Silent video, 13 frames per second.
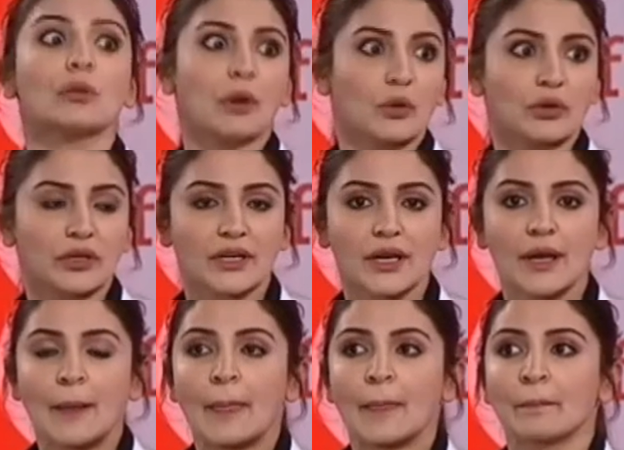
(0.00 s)
about it.
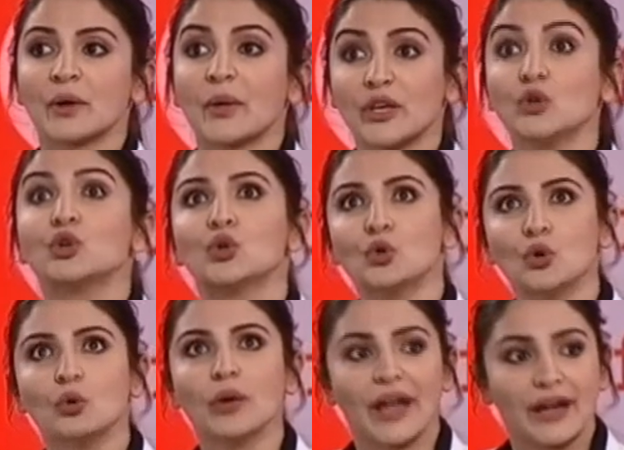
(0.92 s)
But when you
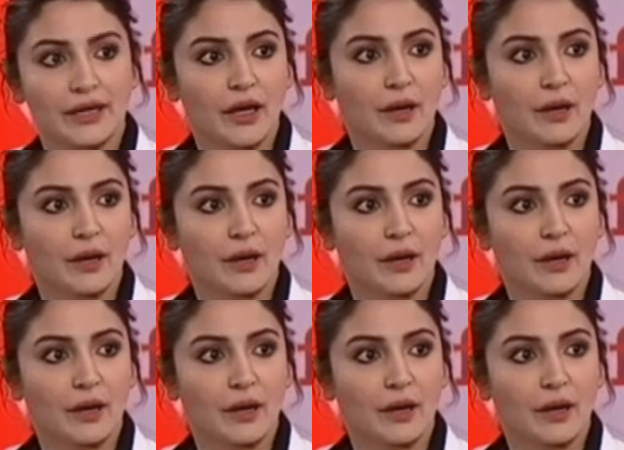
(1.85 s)
do end